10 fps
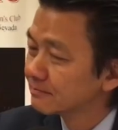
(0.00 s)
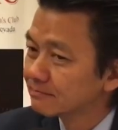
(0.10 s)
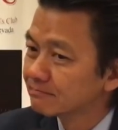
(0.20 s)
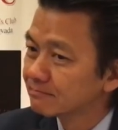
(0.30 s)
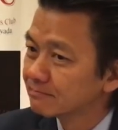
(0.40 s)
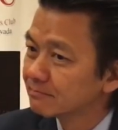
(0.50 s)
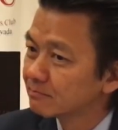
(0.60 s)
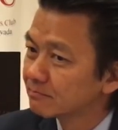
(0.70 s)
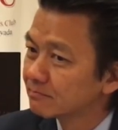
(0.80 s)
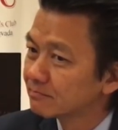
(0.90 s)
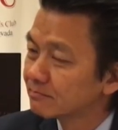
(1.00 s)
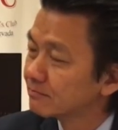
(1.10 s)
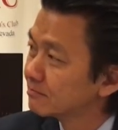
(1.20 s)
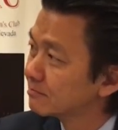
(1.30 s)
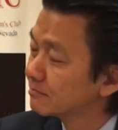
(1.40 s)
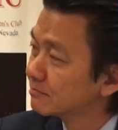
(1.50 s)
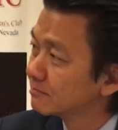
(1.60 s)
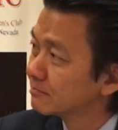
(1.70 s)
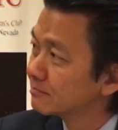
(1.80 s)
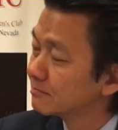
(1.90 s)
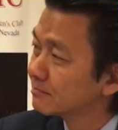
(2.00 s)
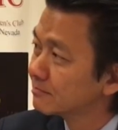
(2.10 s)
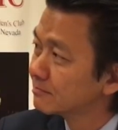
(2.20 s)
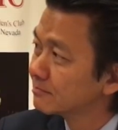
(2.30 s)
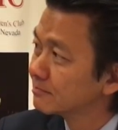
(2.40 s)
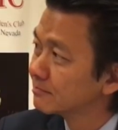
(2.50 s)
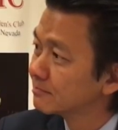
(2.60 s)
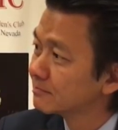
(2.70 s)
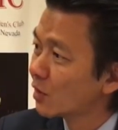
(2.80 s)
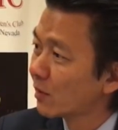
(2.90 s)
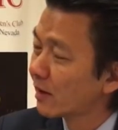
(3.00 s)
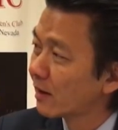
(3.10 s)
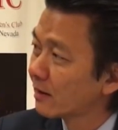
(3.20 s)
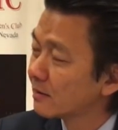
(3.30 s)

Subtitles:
(silent)